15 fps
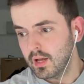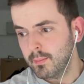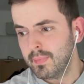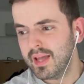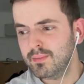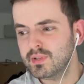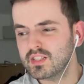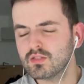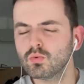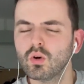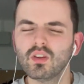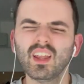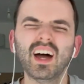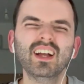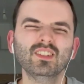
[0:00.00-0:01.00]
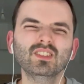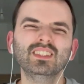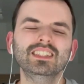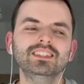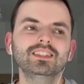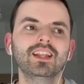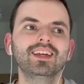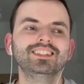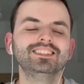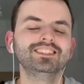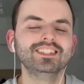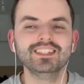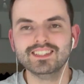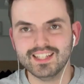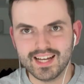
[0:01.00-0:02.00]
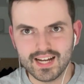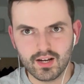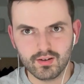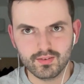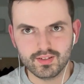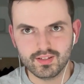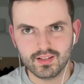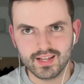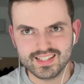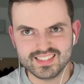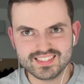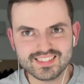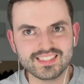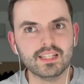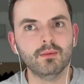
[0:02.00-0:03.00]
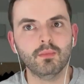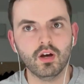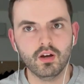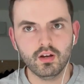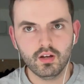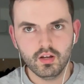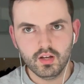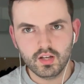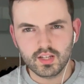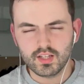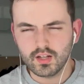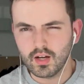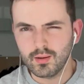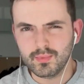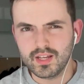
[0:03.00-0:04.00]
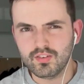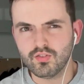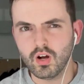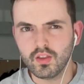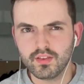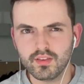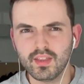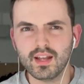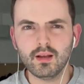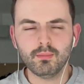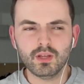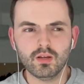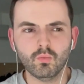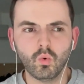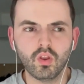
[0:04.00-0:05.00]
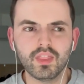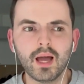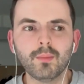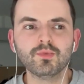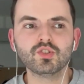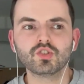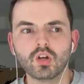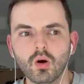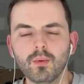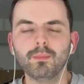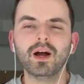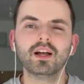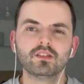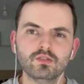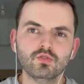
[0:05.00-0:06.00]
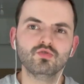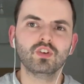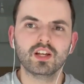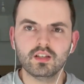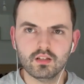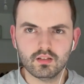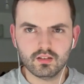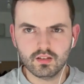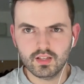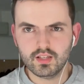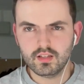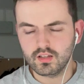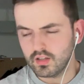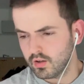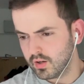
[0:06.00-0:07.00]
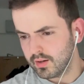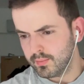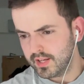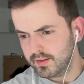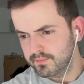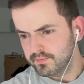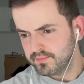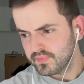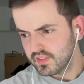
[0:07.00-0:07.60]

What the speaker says: Maybe it's one that I just need to like sit down and like simmer, you know what I mean? Rather than it being one that I'm just going back to regularly, you know what I mean?